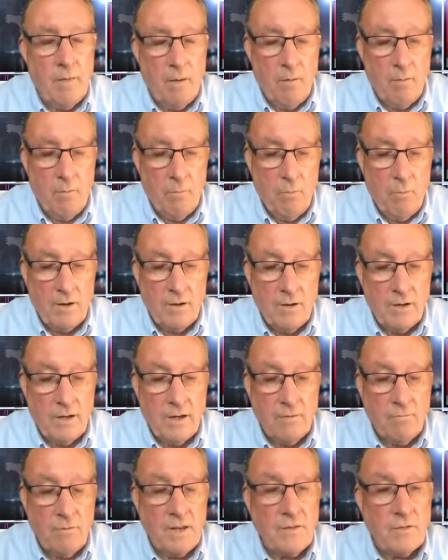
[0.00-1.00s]
weren't
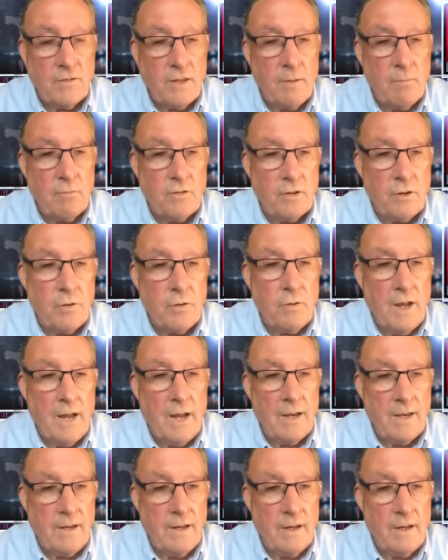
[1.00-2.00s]
convinced that it was a good
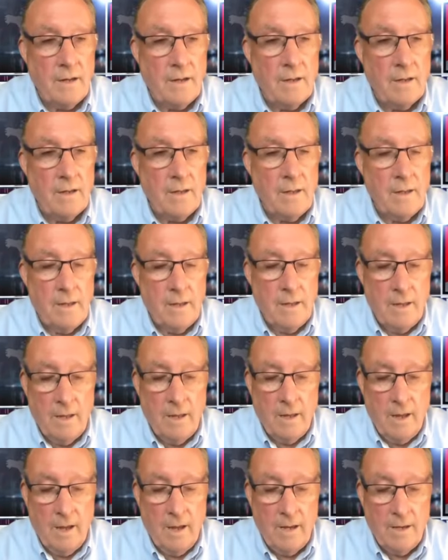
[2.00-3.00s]
idea.
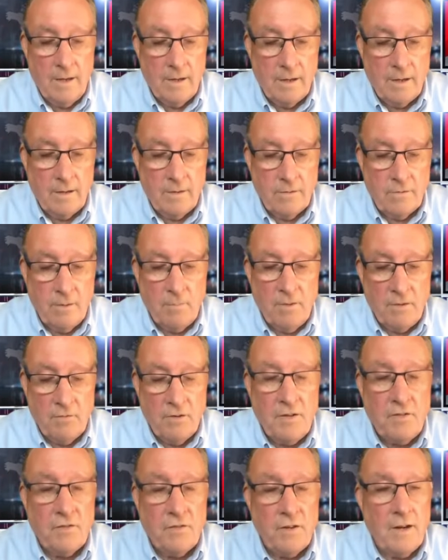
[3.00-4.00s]
And some of the
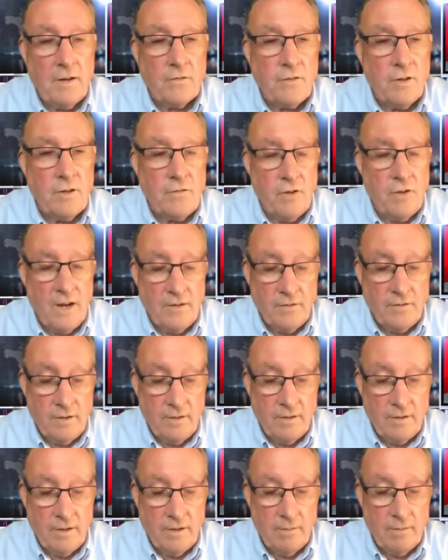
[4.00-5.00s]
research
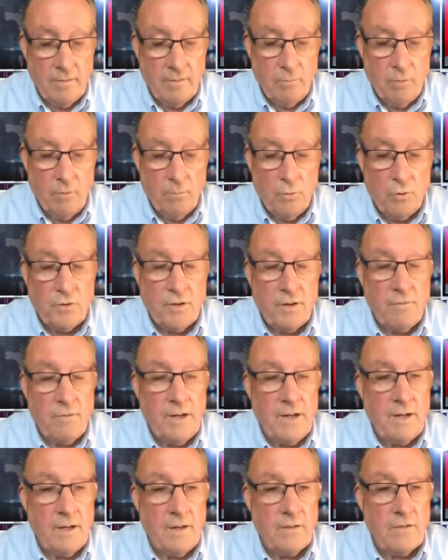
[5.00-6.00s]
suggested that what
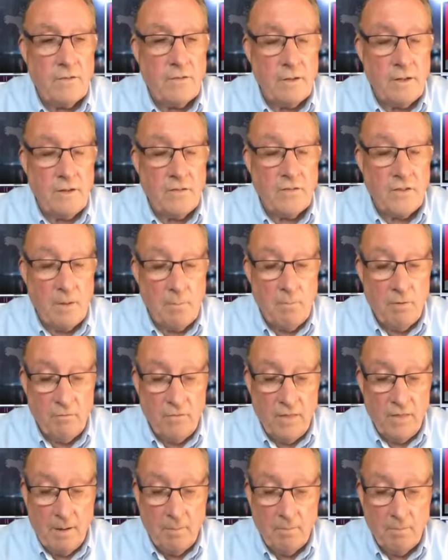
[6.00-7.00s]
motivated at least some of
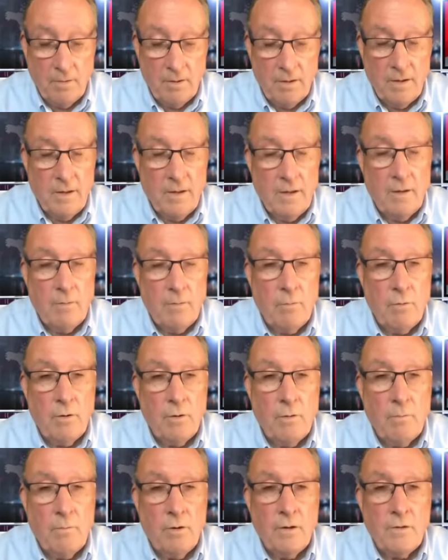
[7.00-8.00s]
them
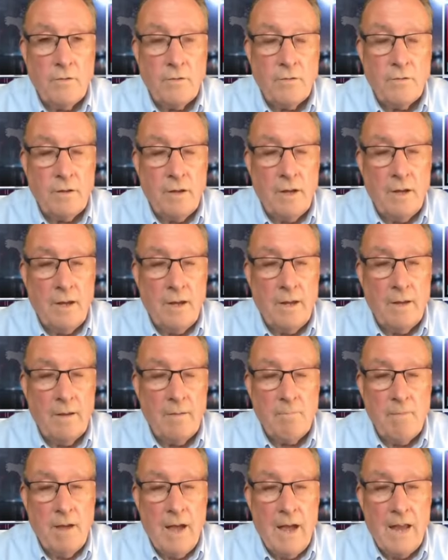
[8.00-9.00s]
was
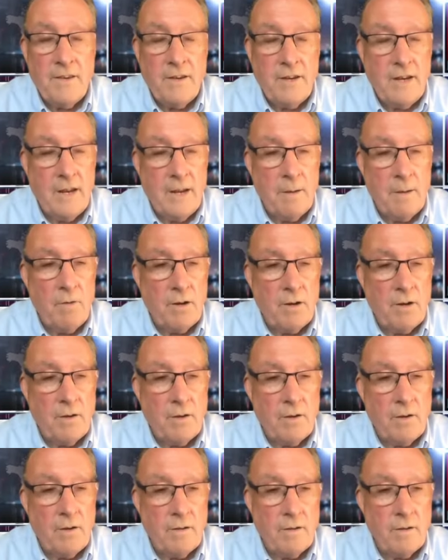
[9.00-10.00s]
anti-immigrant